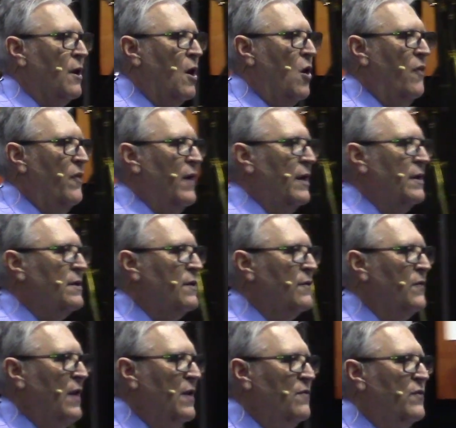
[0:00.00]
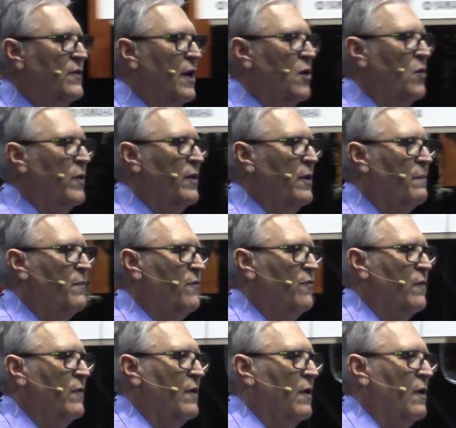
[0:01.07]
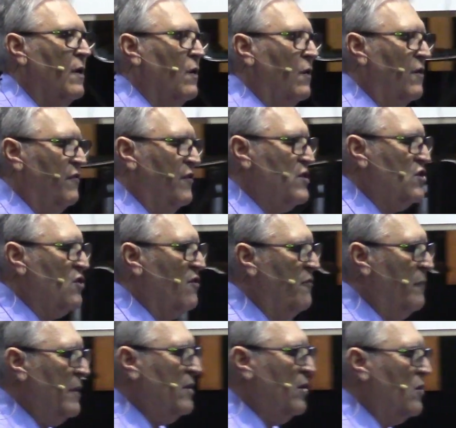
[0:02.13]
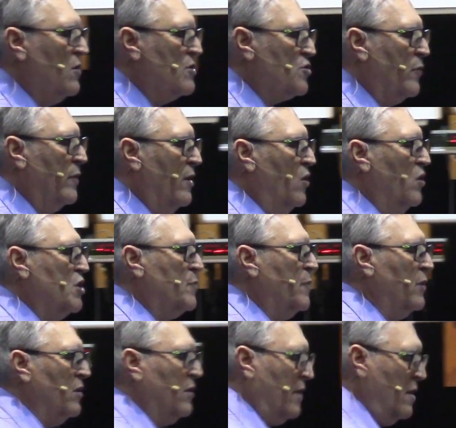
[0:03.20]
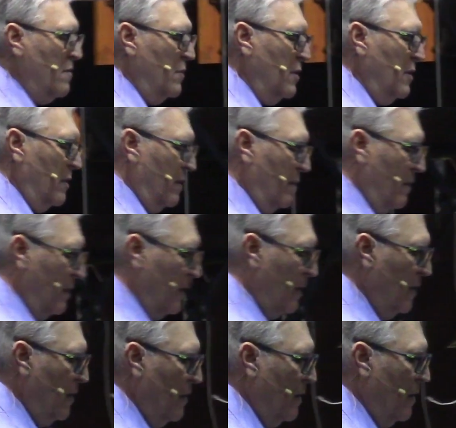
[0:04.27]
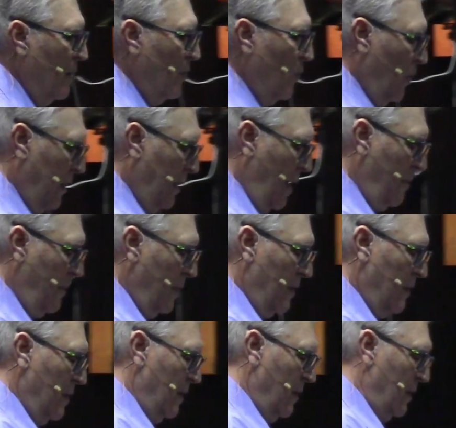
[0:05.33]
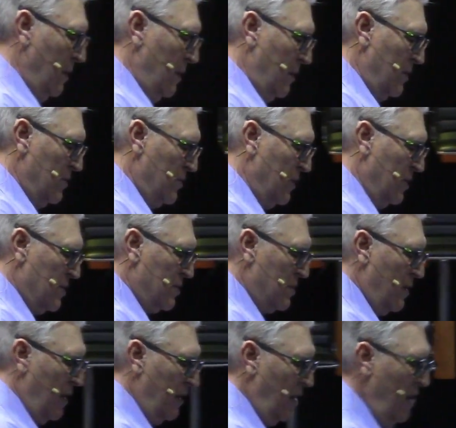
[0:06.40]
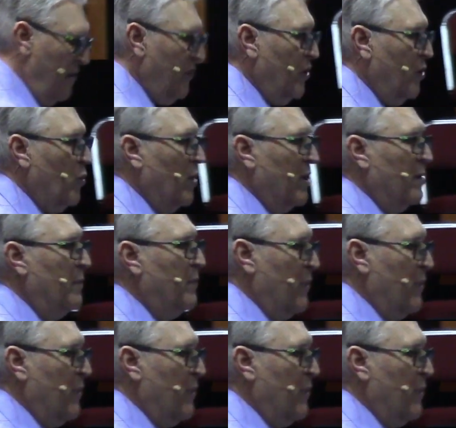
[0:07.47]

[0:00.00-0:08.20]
Now, on that 10th day, when the on the feast of Pentecost, when the Holy Spirit came in, what happened is this. And everyone